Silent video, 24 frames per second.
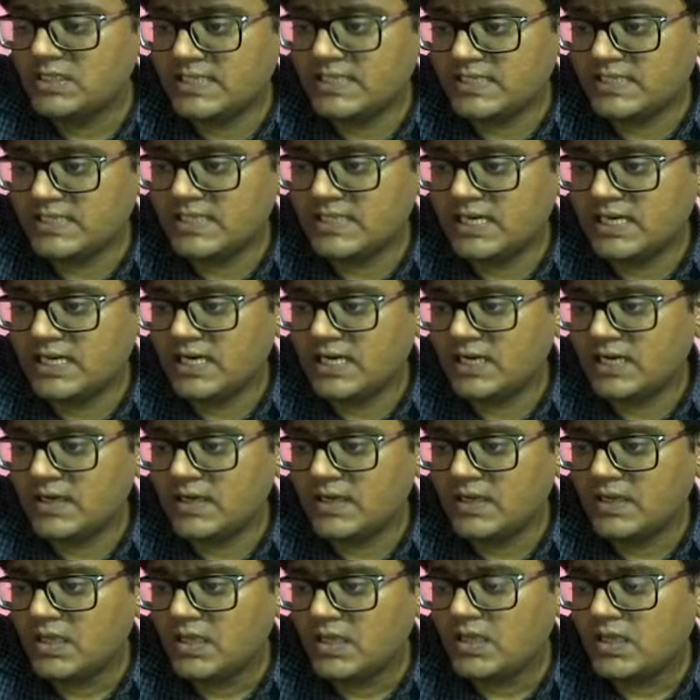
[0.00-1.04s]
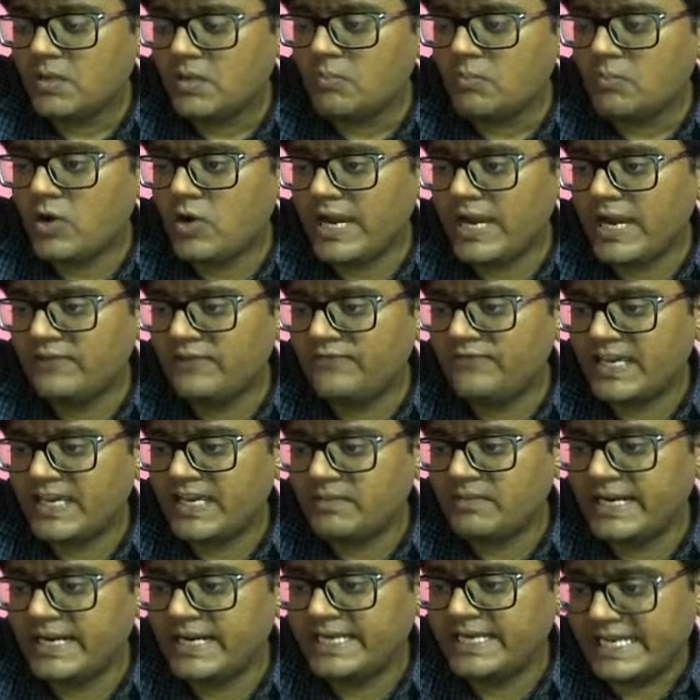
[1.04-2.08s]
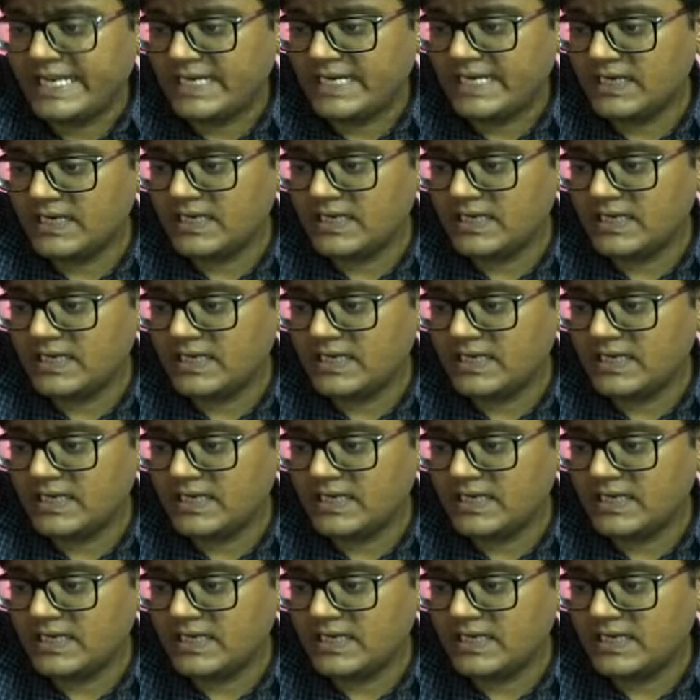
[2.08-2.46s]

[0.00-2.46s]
is 0.5 by 10.